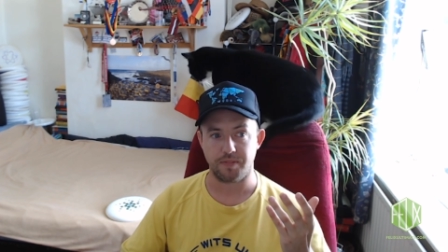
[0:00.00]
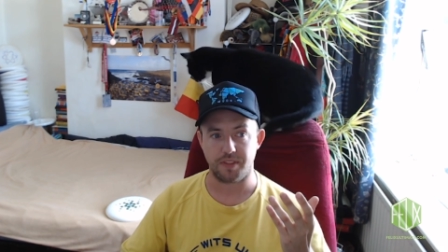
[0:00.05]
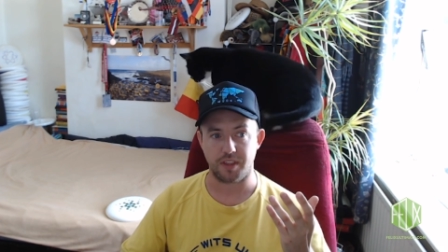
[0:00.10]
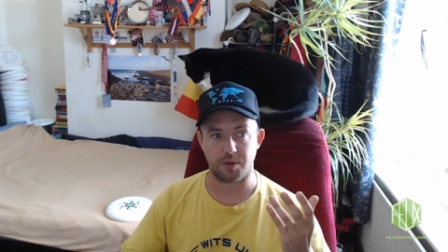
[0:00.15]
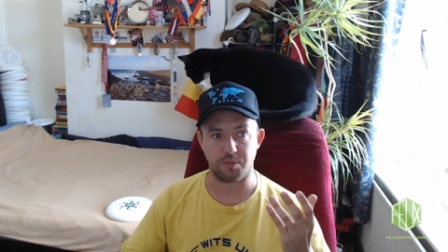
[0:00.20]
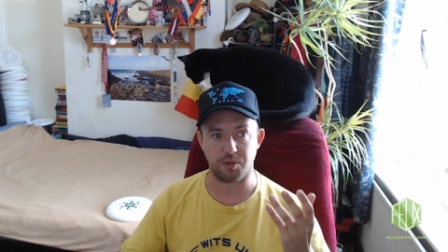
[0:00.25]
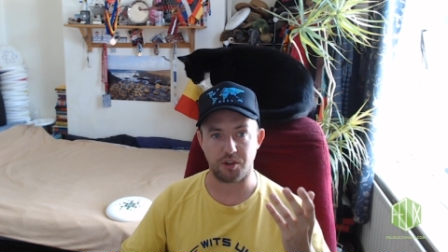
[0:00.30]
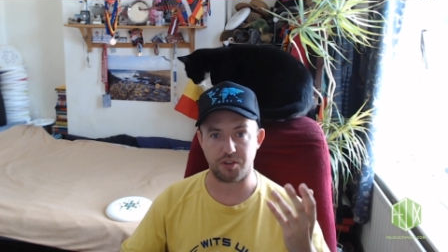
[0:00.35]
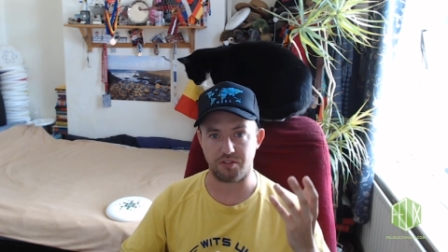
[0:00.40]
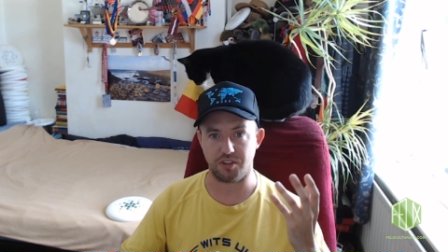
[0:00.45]

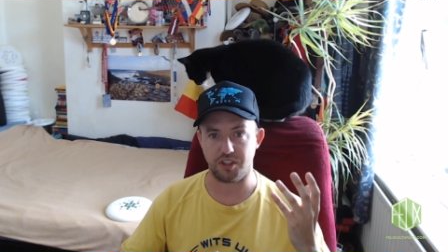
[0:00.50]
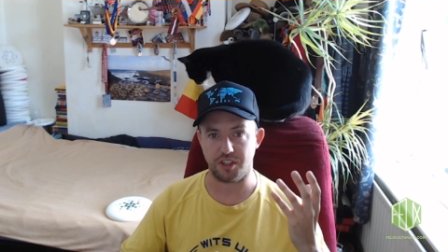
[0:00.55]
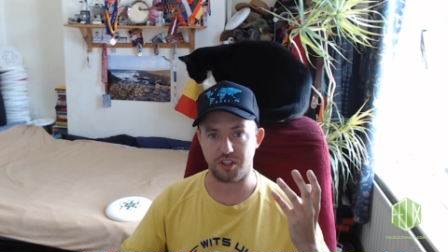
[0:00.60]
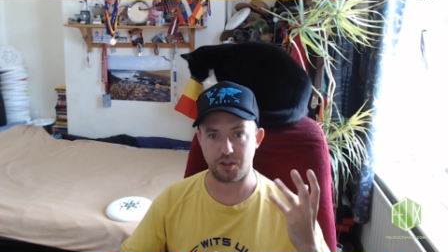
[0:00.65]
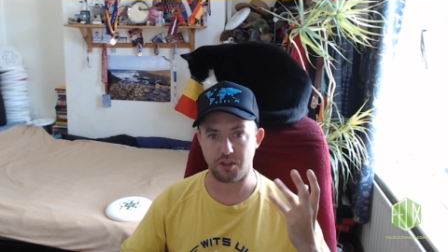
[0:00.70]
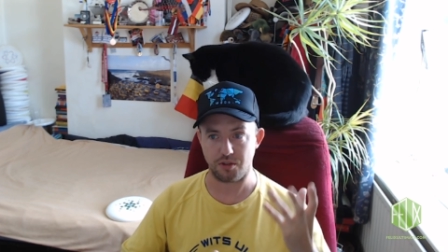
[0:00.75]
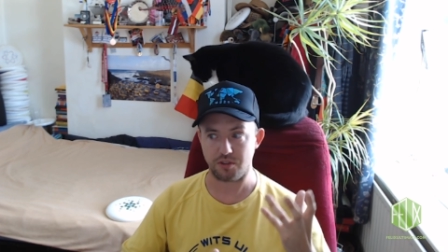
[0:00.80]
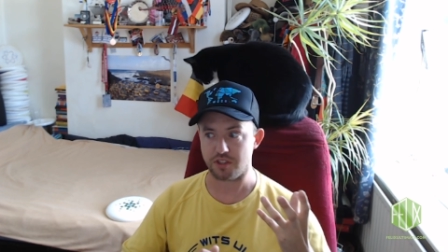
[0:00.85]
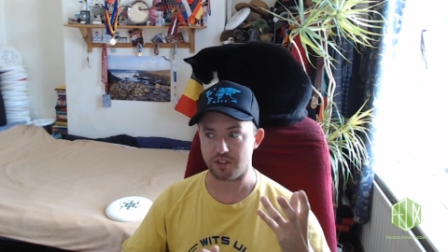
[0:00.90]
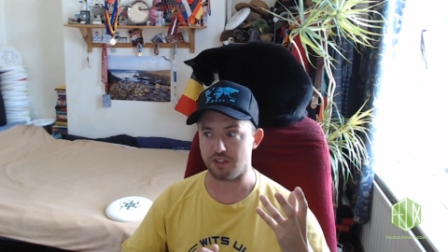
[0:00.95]
There weren't really
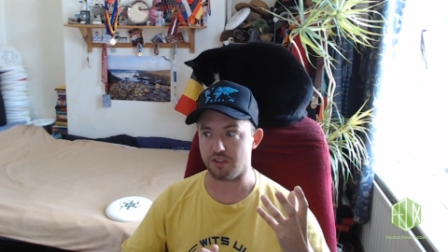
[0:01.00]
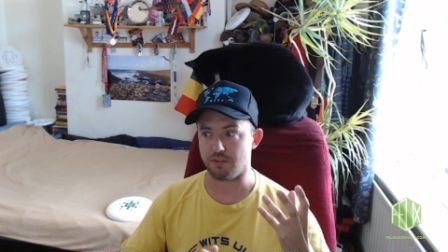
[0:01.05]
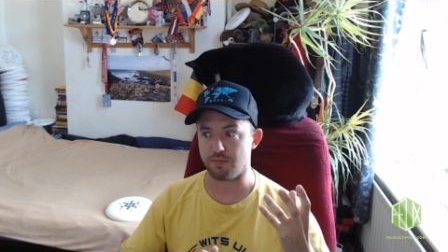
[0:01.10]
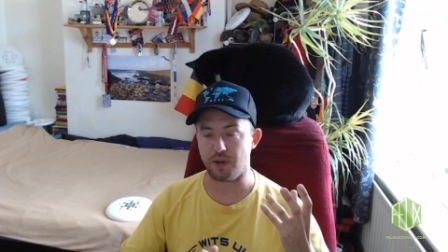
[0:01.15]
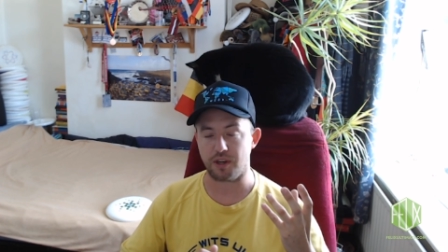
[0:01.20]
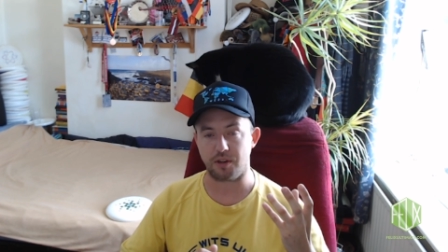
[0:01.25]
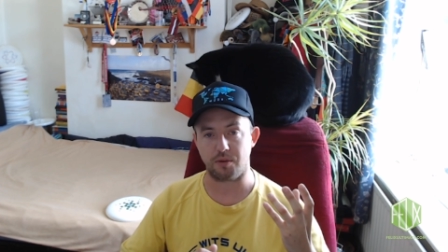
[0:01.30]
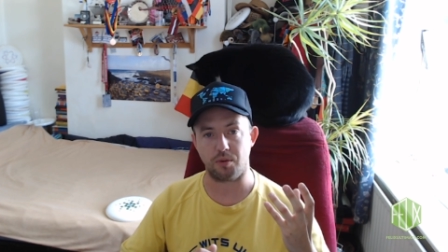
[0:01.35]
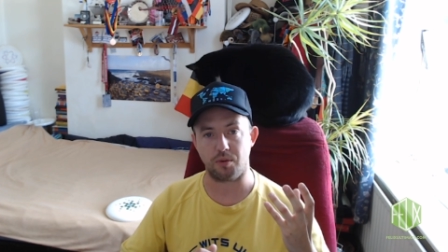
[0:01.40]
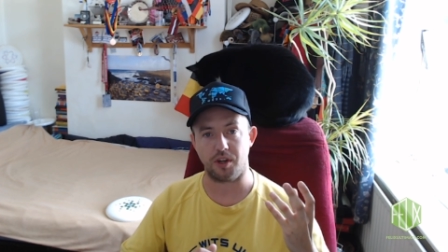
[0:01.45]
coaches
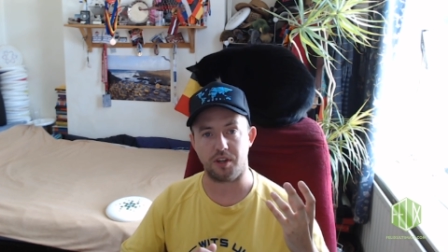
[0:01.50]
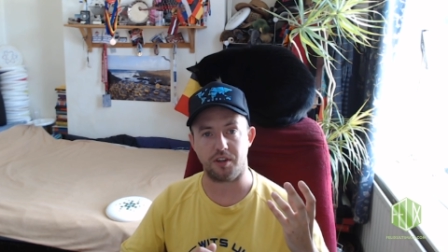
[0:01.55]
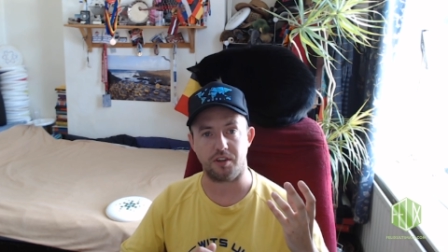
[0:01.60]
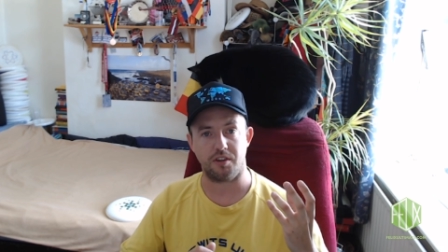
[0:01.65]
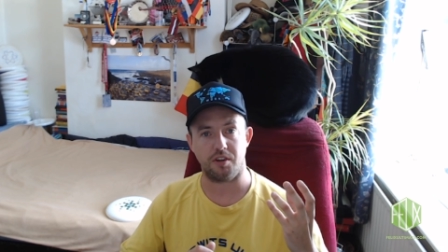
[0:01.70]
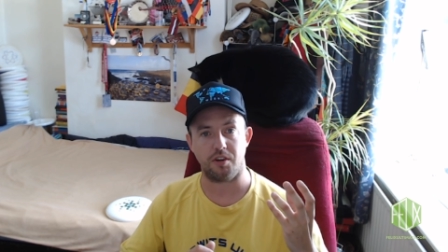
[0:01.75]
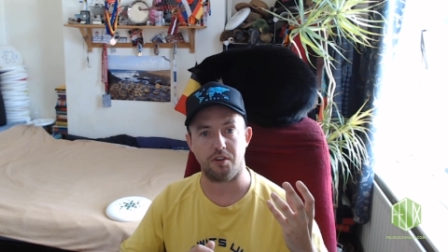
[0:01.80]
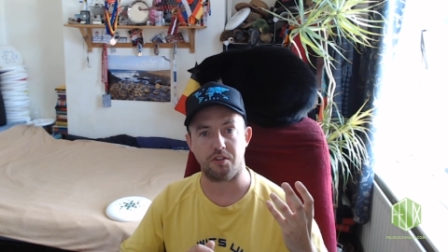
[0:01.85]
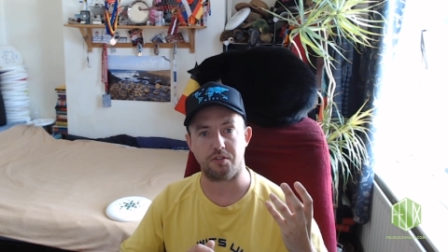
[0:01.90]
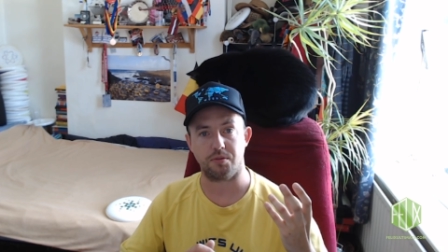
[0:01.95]
back
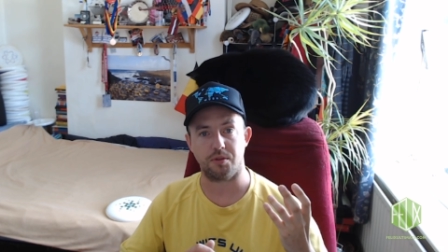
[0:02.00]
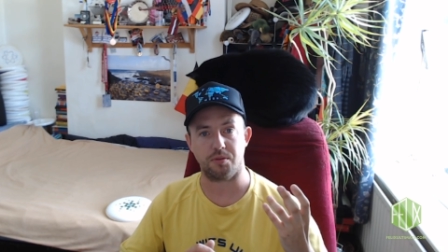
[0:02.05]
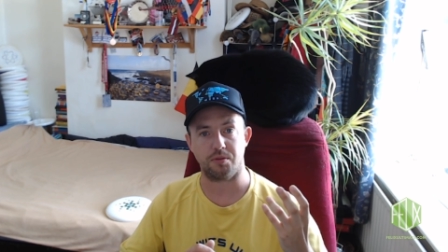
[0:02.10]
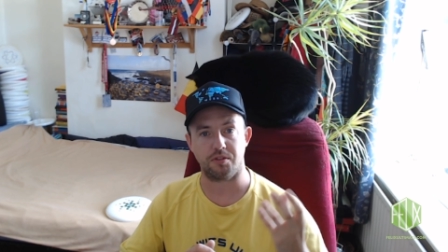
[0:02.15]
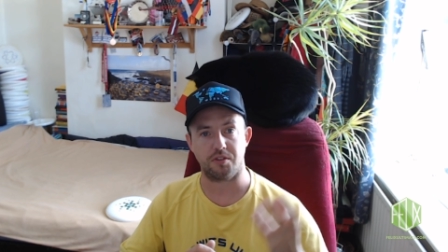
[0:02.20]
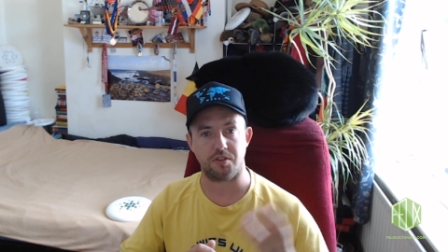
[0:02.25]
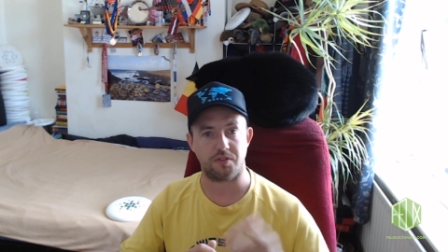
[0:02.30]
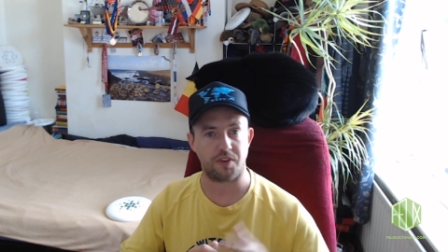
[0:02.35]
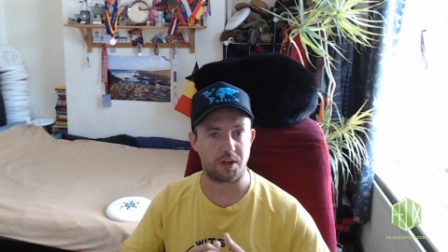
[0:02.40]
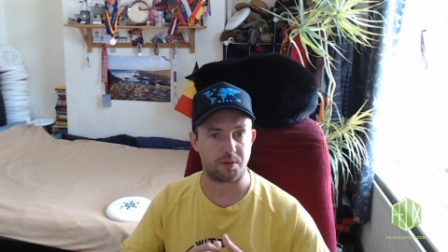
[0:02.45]
when Ultimate
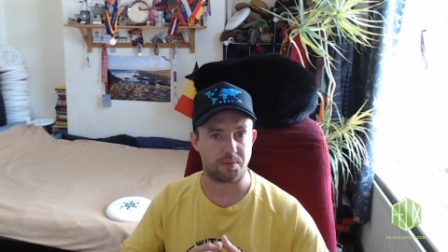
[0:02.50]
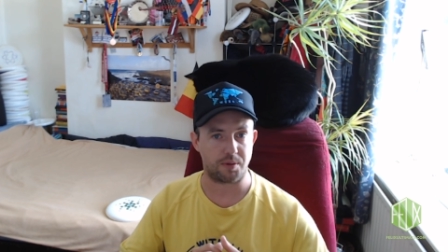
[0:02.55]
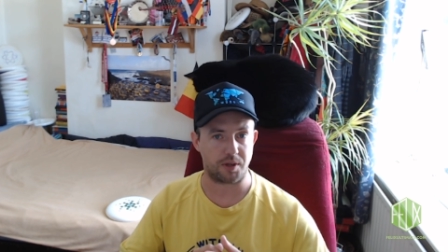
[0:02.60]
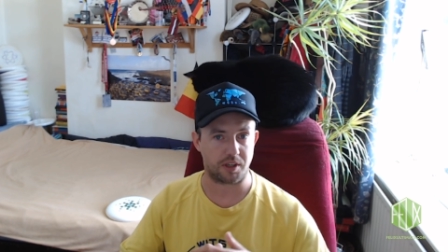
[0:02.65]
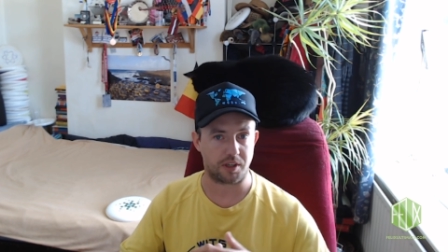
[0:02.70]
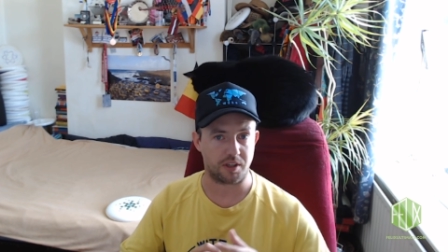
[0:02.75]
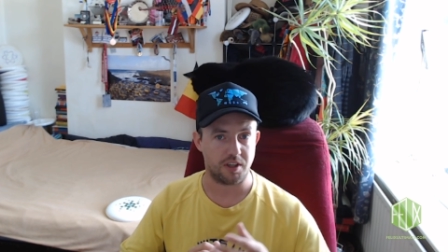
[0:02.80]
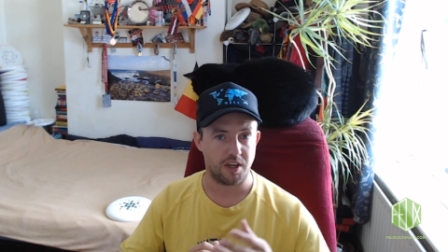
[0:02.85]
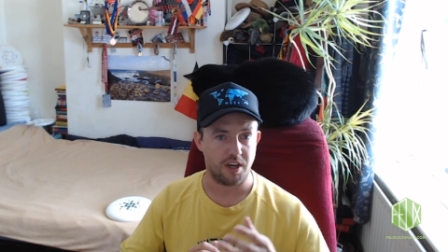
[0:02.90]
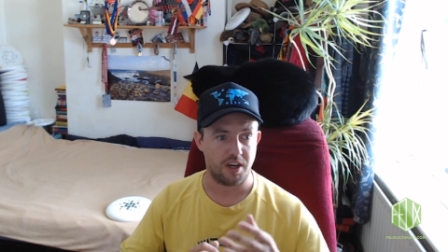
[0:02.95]
was
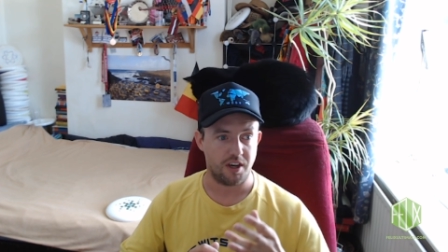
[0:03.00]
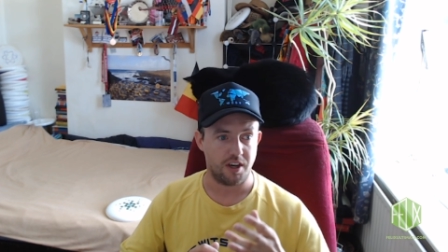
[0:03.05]
developing,